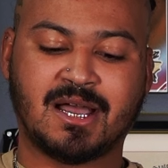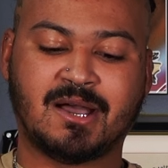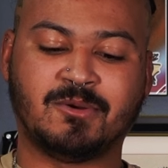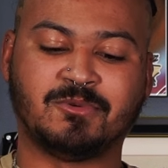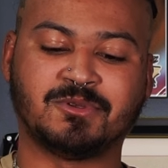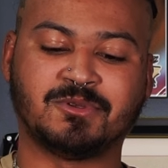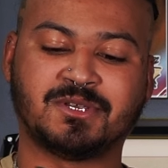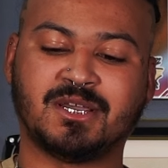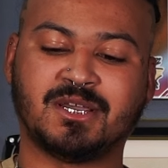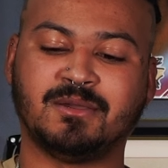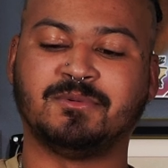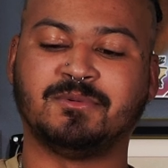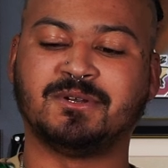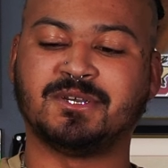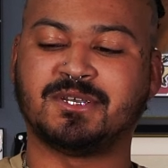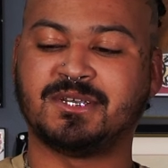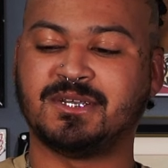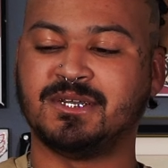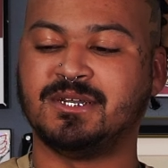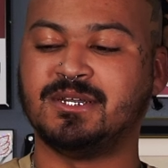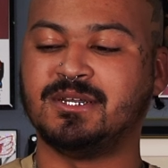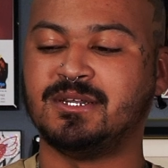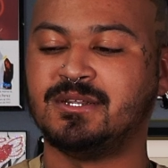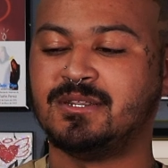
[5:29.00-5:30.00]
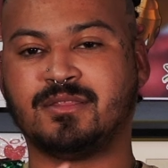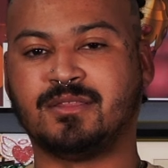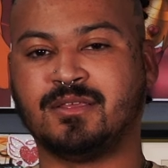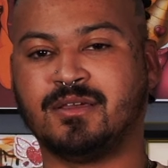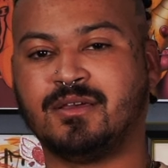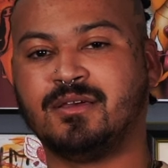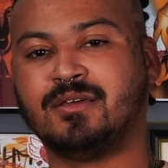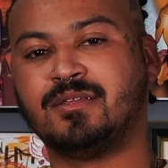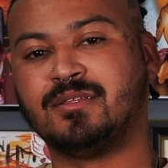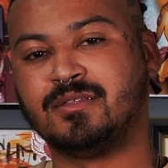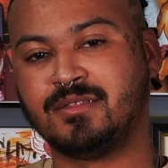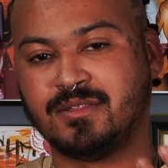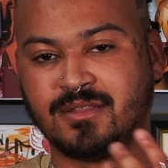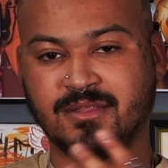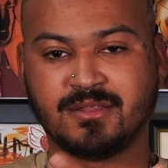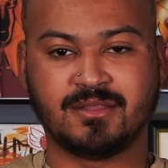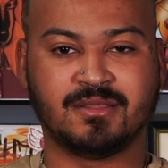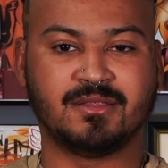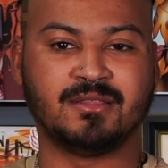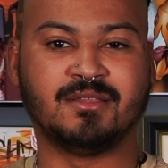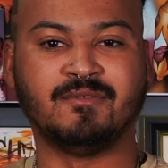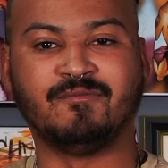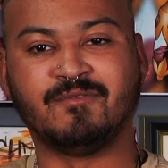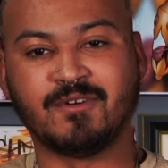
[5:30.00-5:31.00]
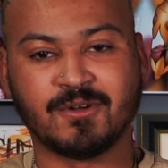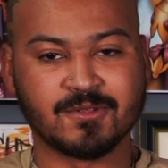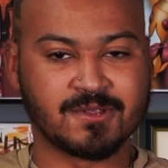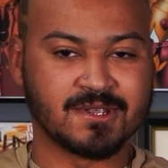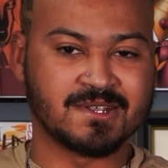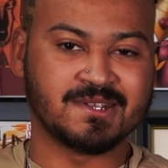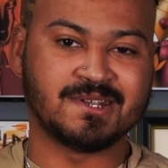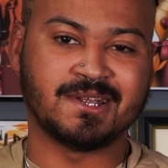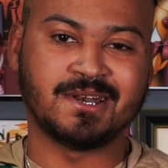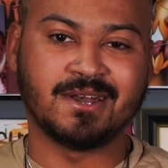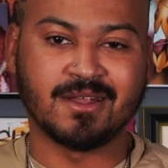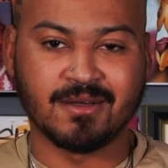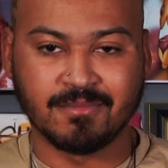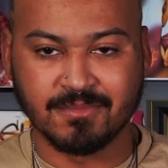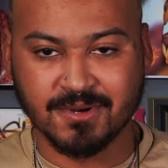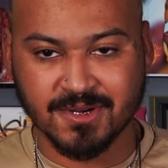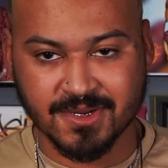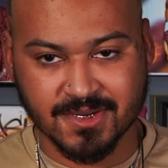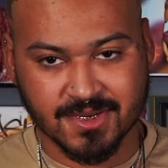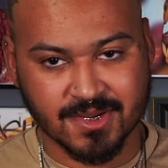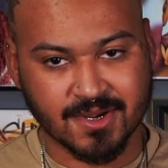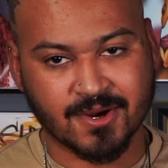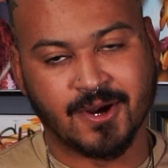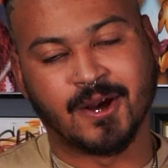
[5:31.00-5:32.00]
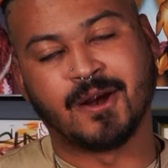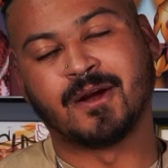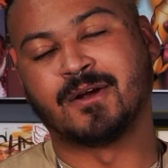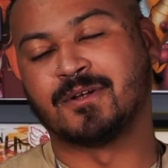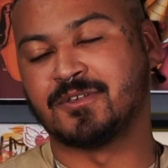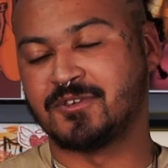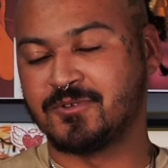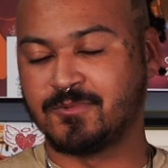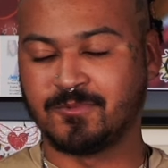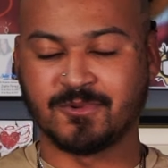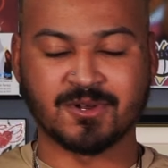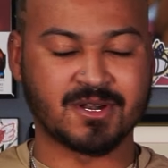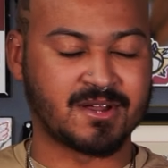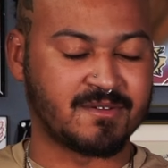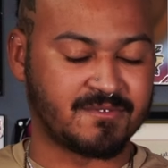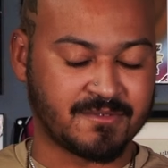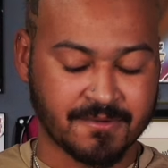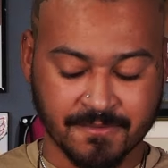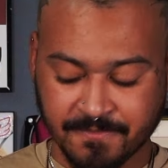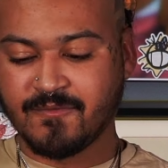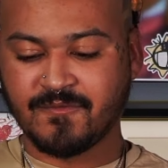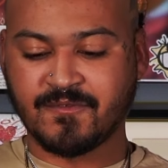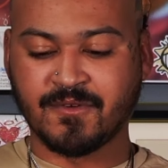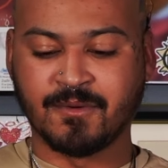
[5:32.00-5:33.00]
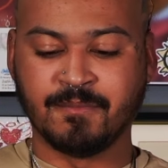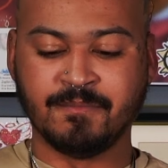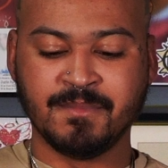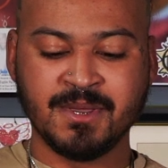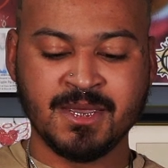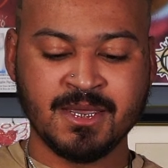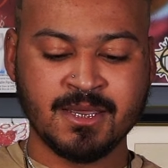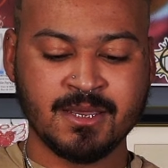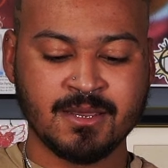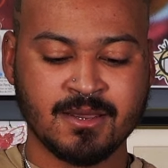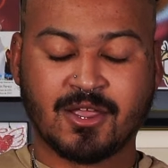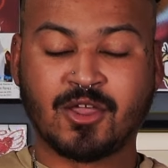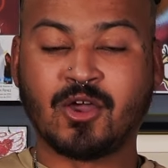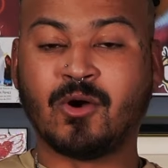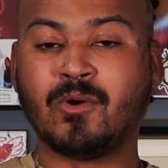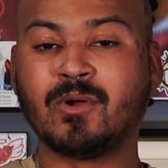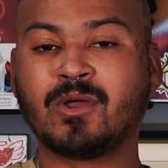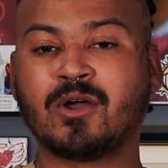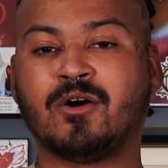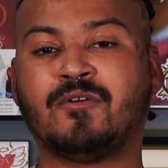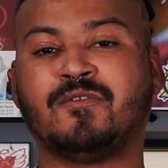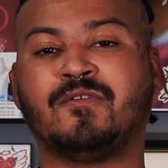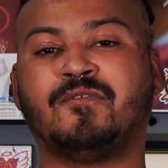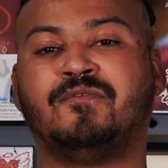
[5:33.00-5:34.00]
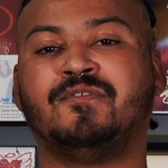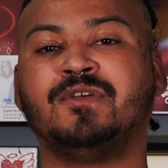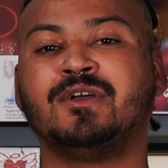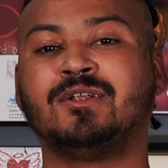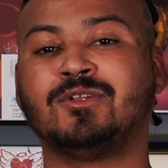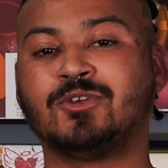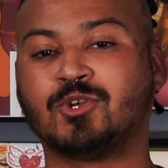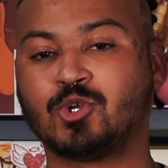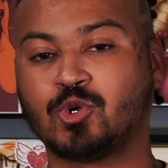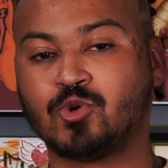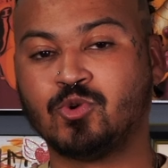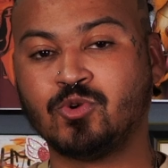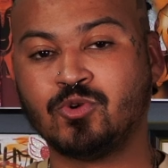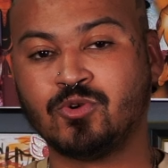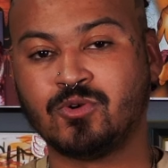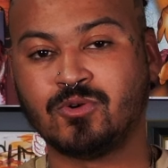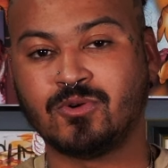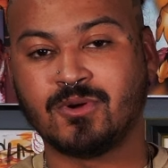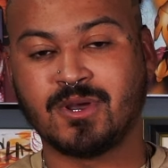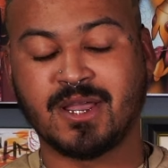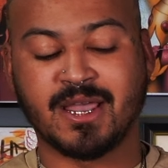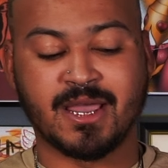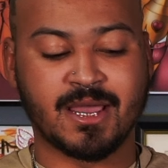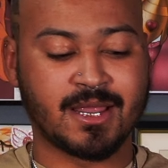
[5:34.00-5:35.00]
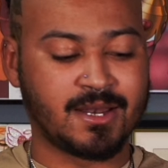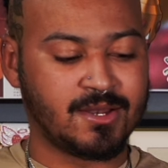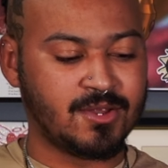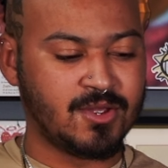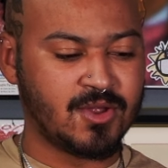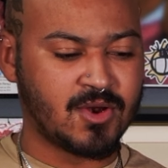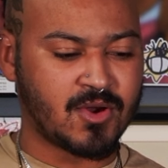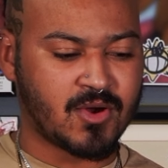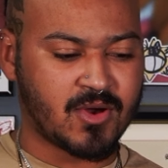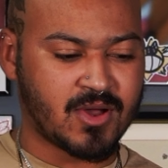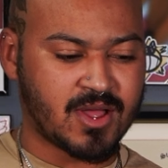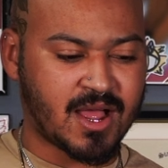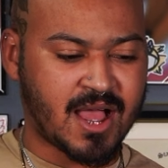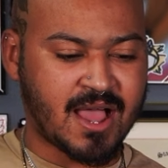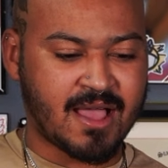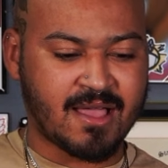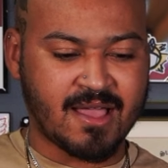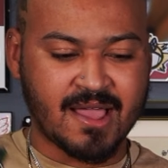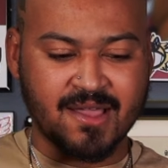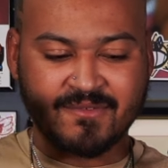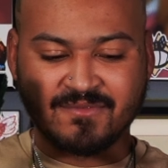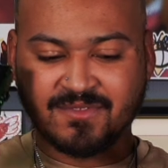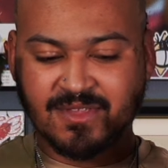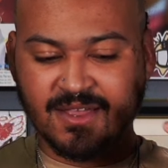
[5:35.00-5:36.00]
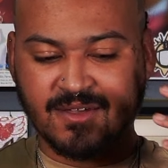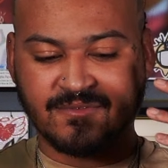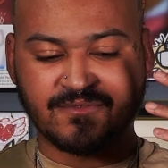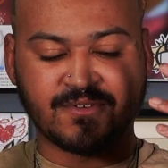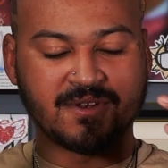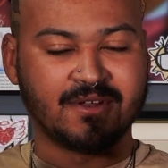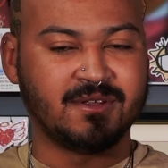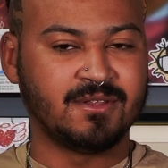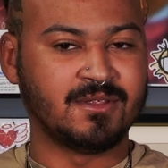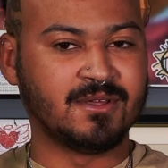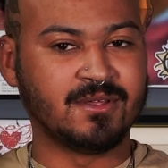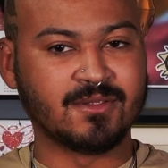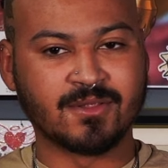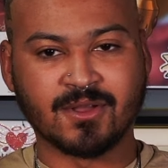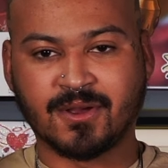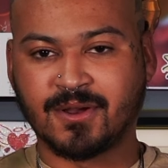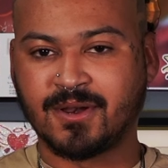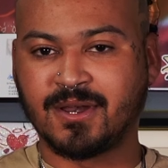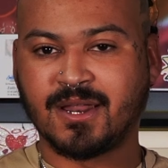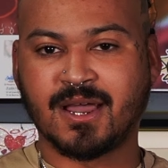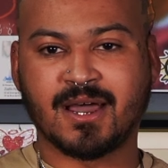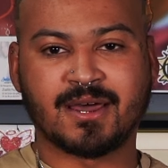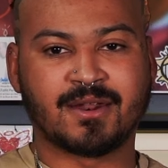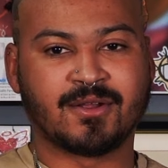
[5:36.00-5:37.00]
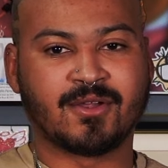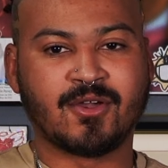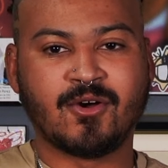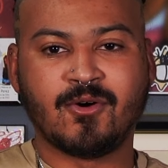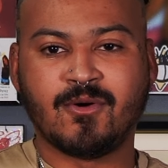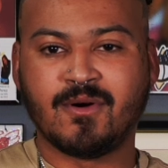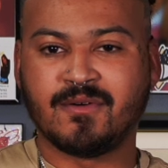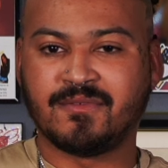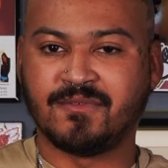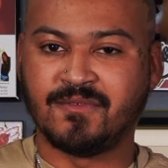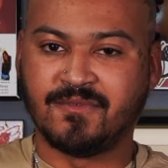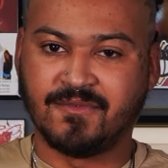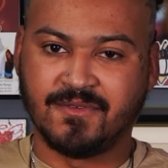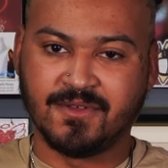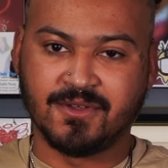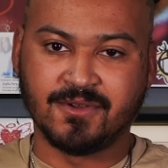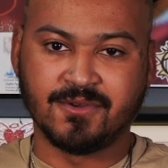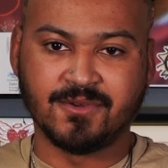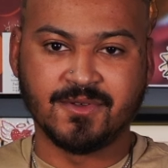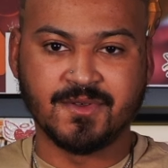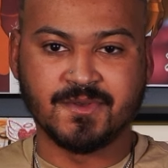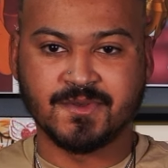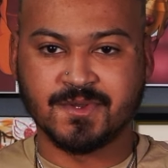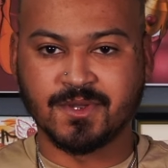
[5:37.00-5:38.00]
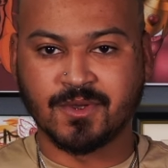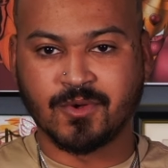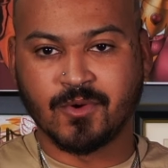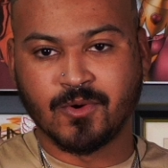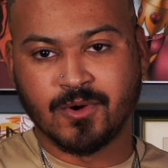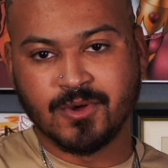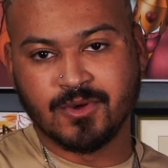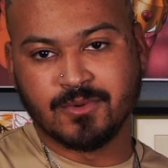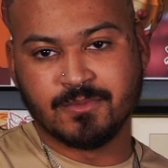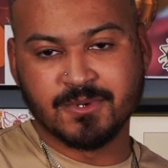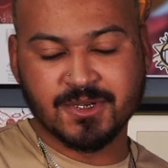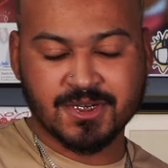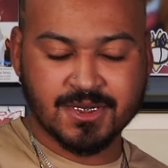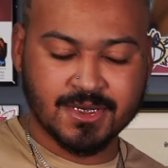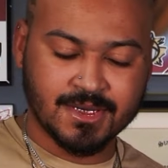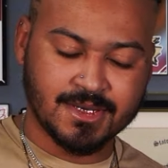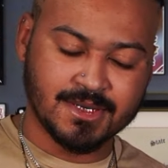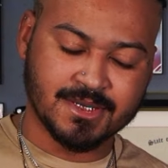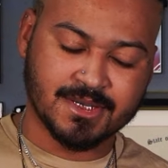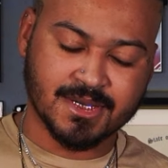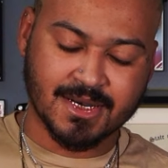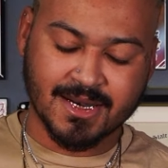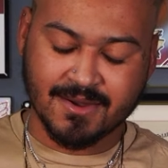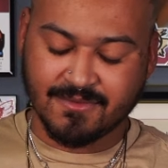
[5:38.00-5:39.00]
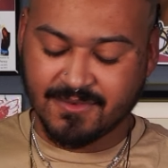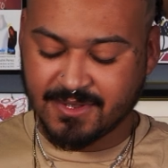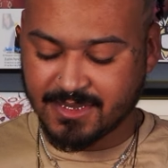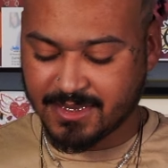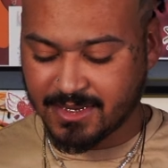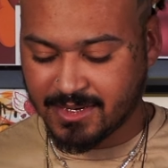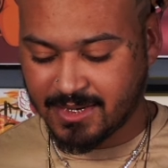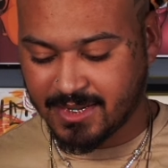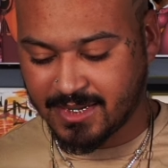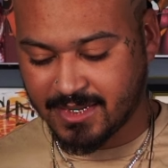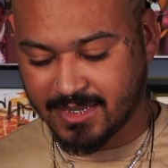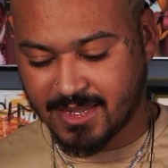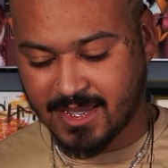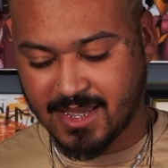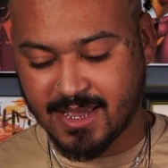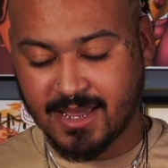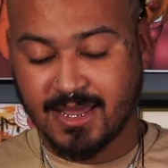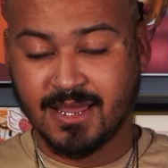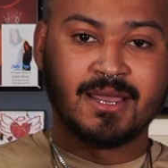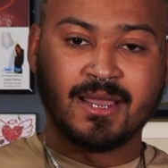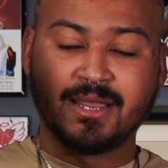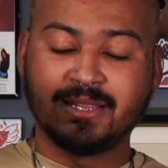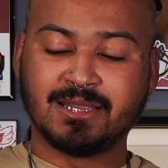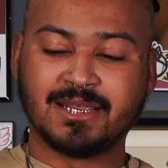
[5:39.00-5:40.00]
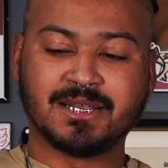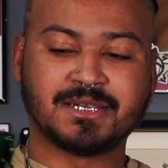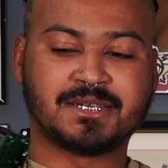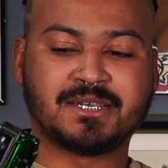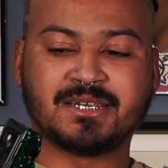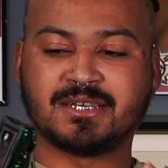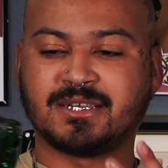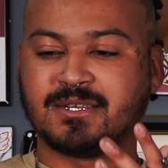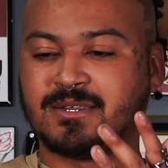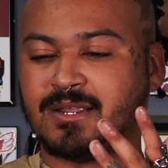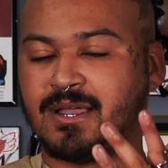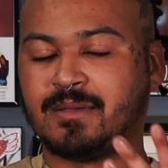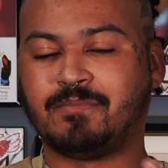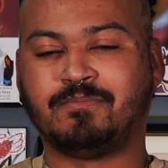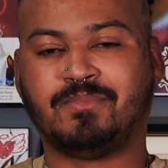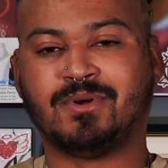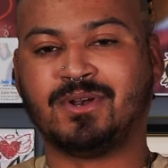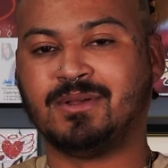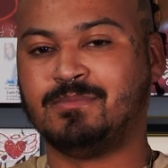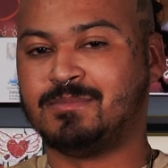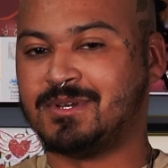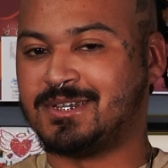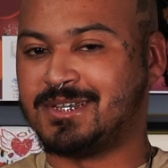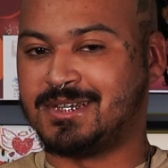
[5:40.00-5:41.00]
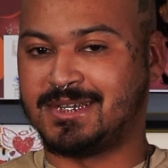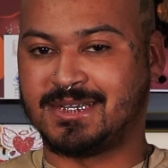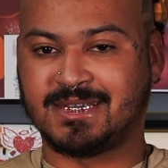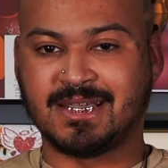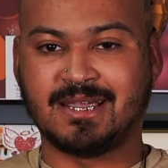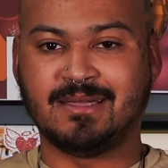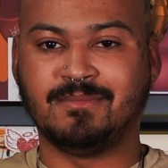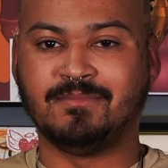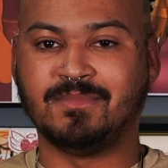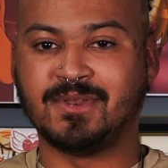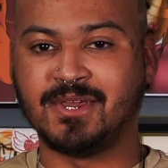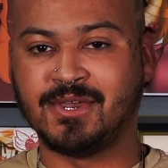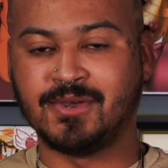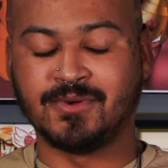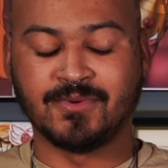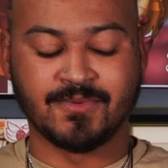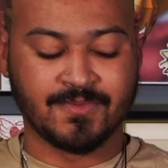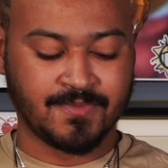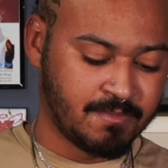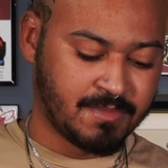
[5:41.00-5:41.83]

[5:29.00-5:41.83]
I was able to see the voltage in numbers or hertz, whatever. For me, going off a feel is cool, and you know, I've definitely learned how to go off a feel using coil machines and everything like that. And this is like pretty much the same deal.